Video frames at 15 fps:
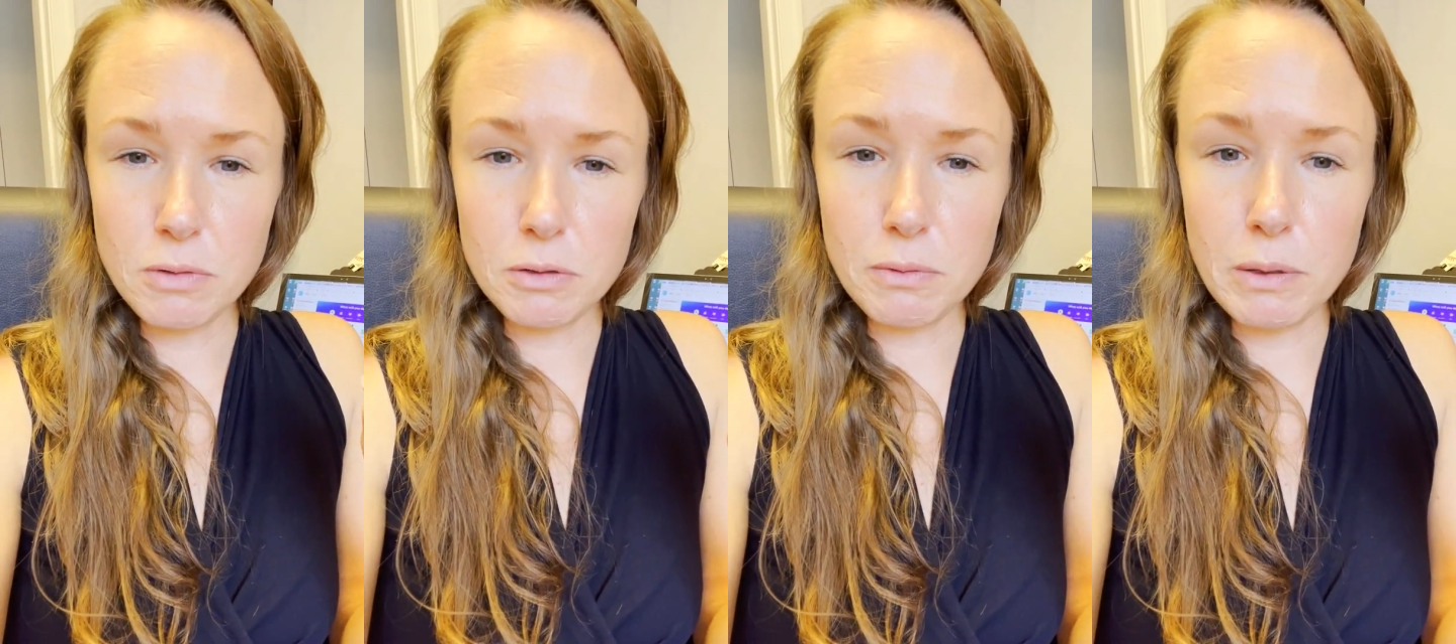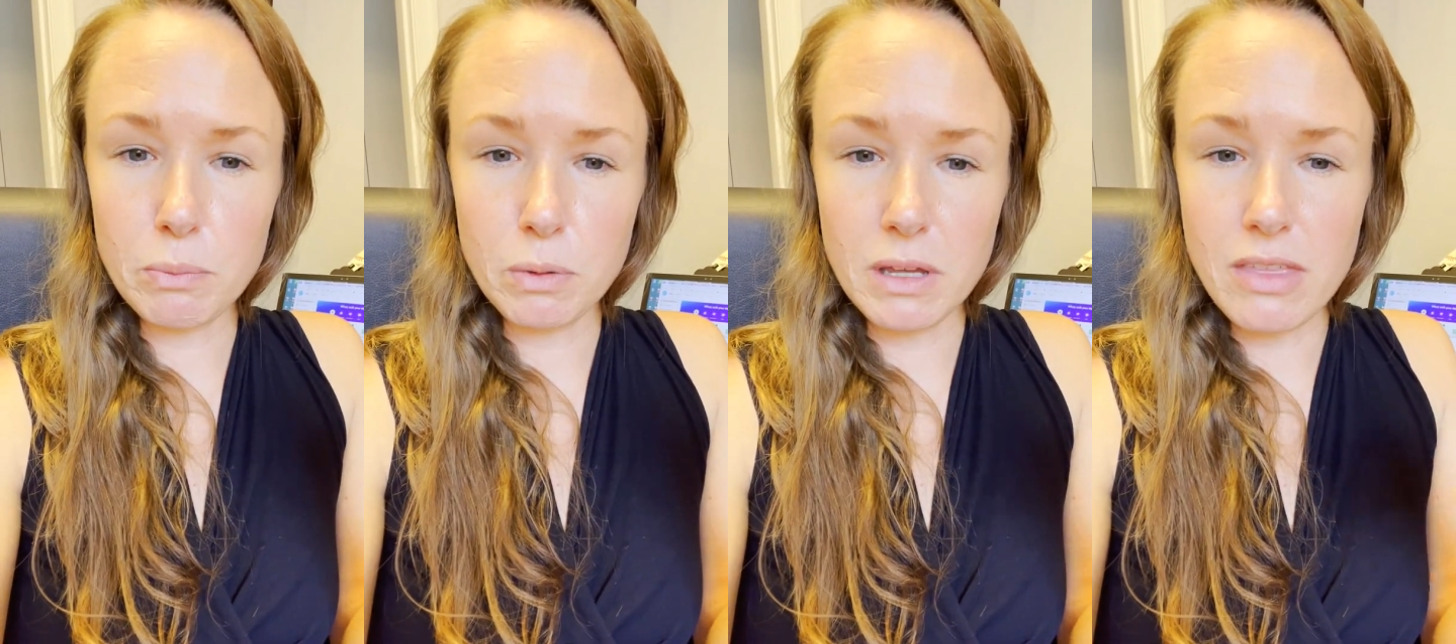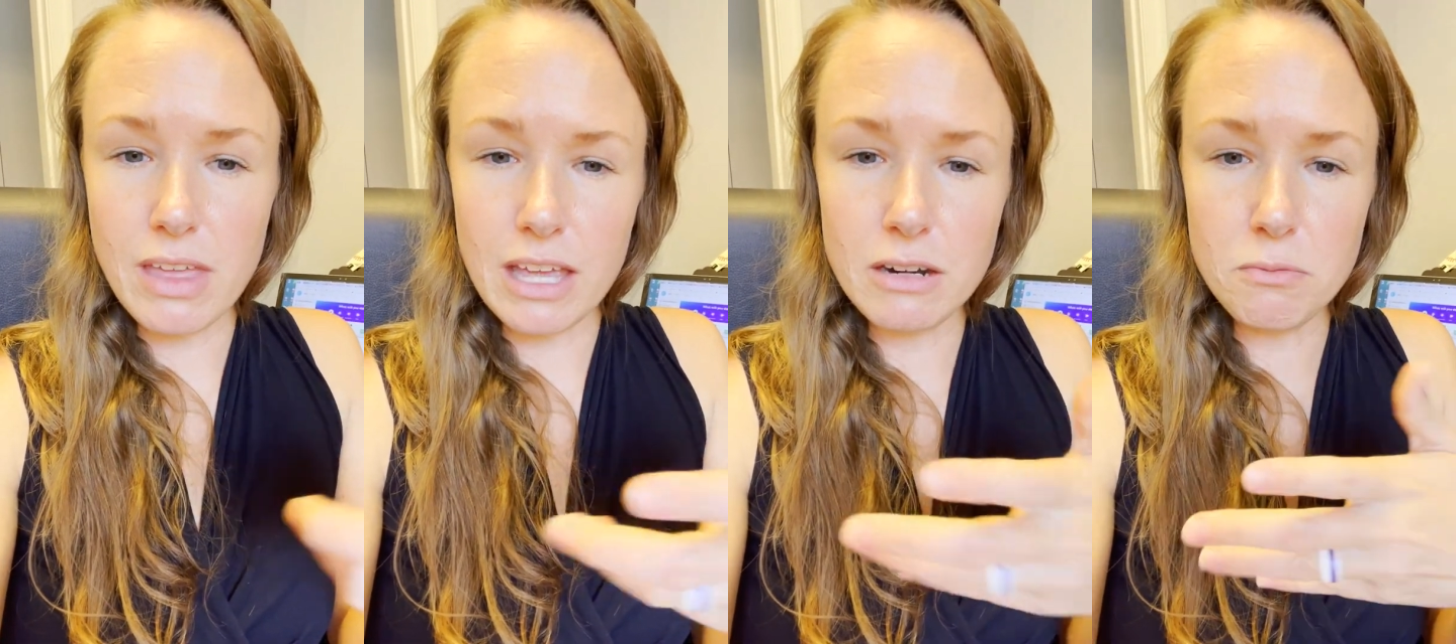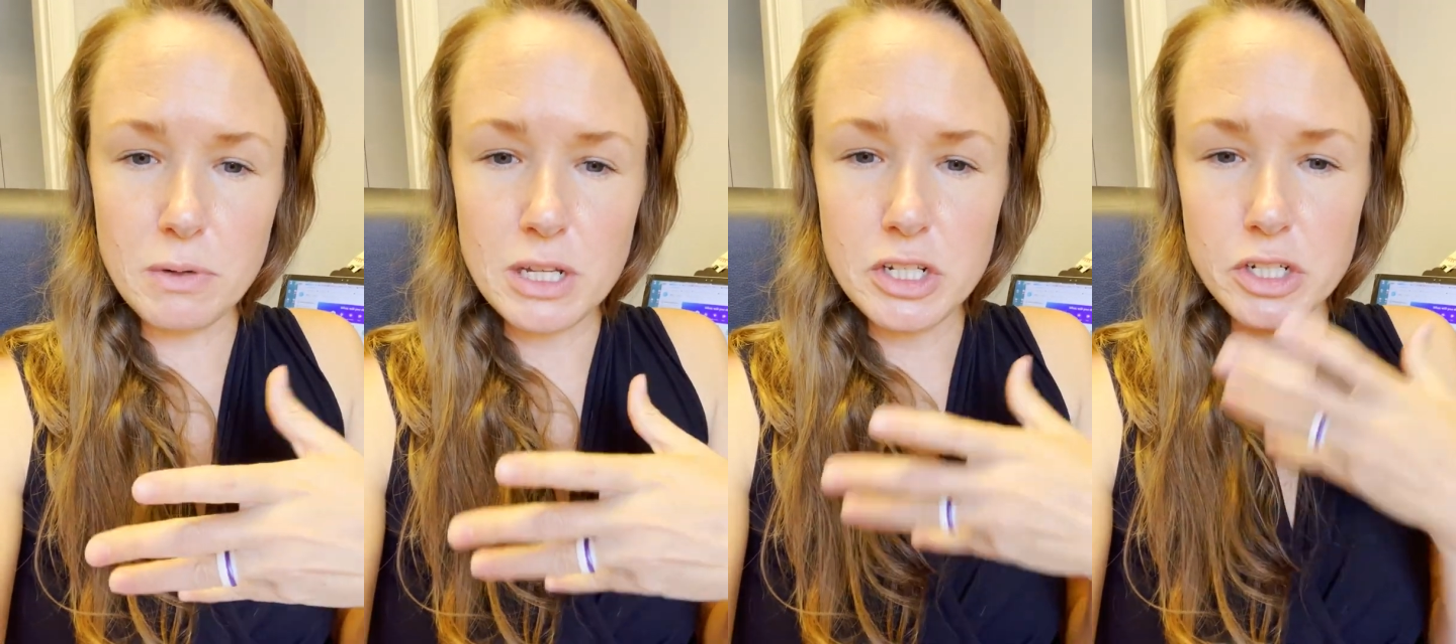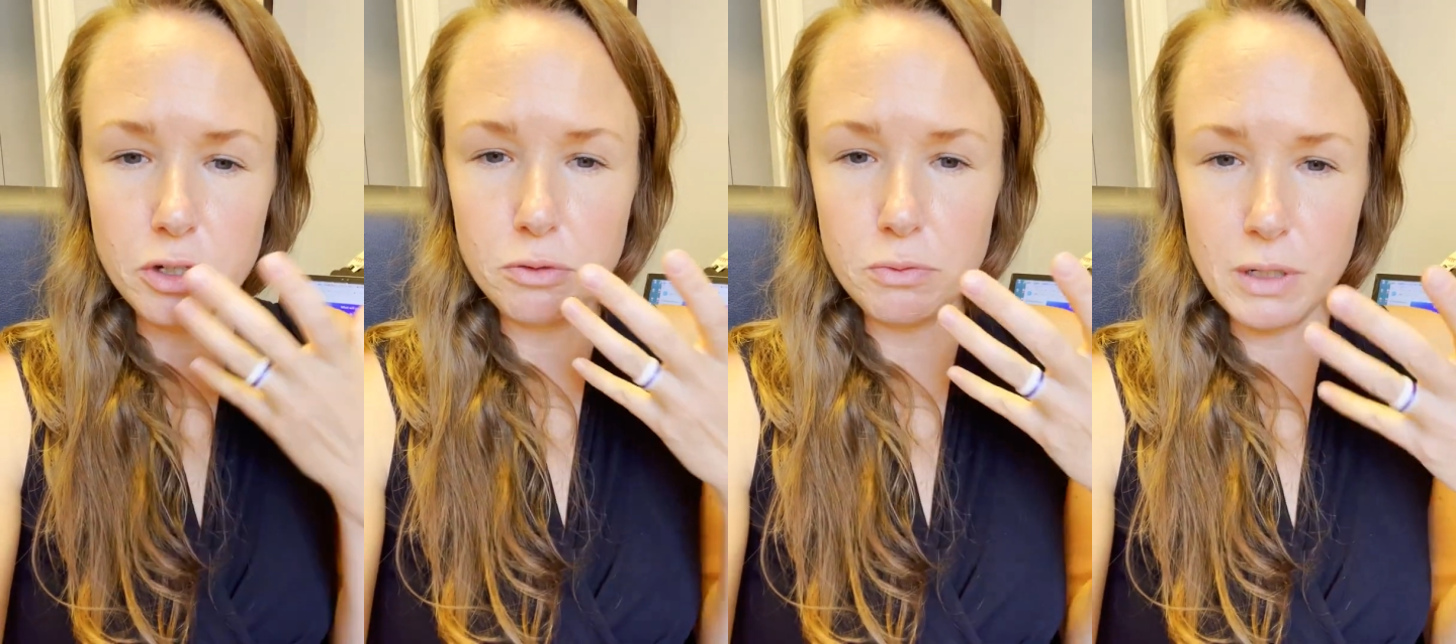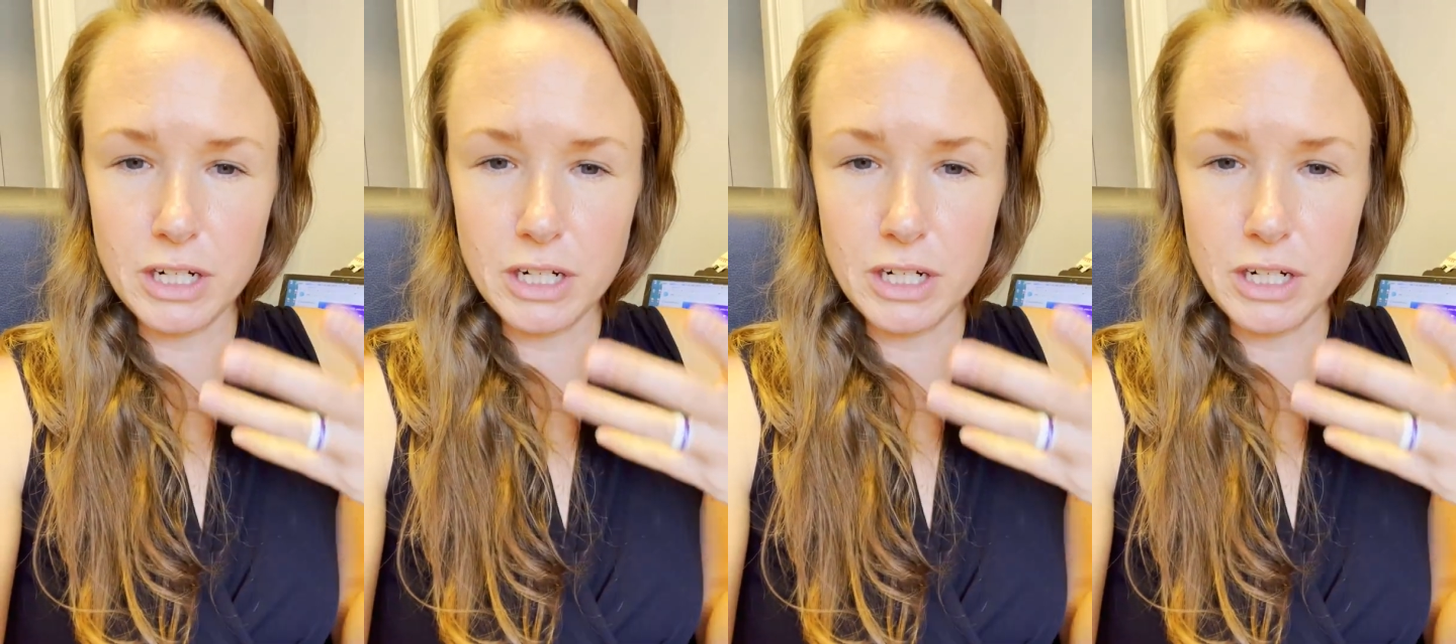when we breathe in. We don't